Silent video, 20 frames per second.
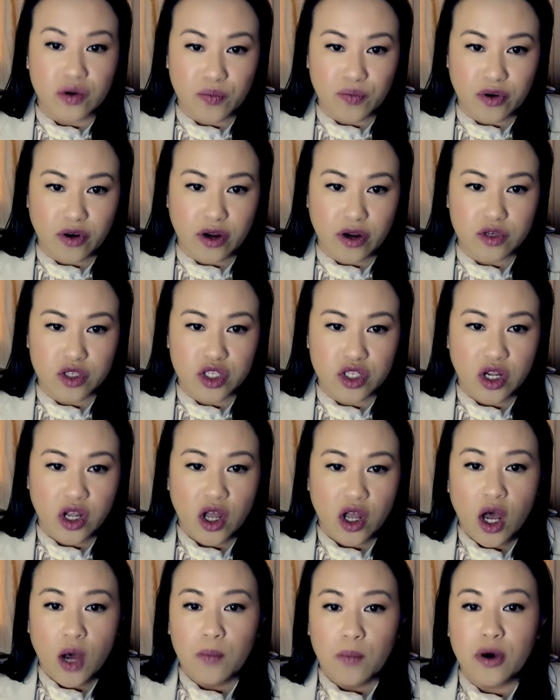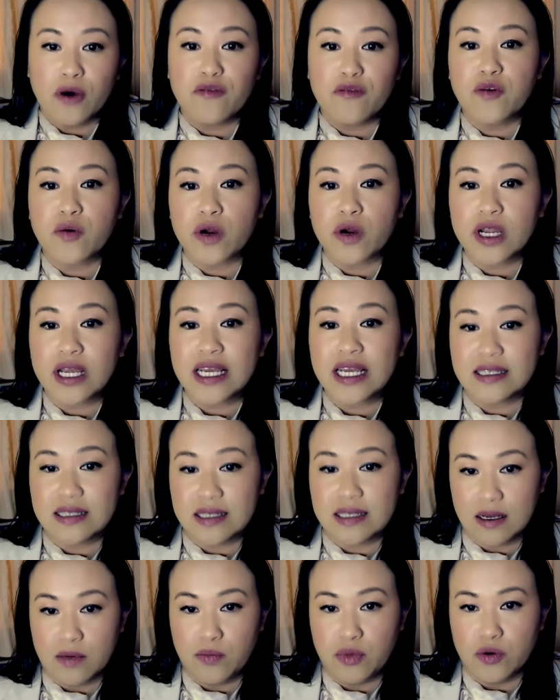are already seeing
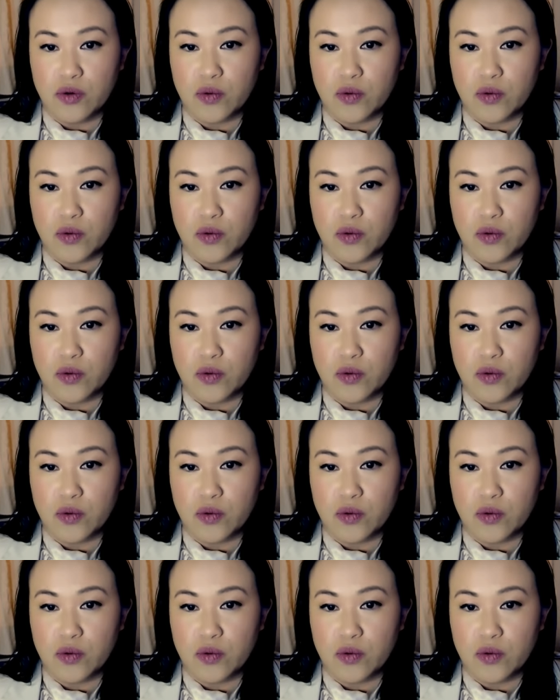success.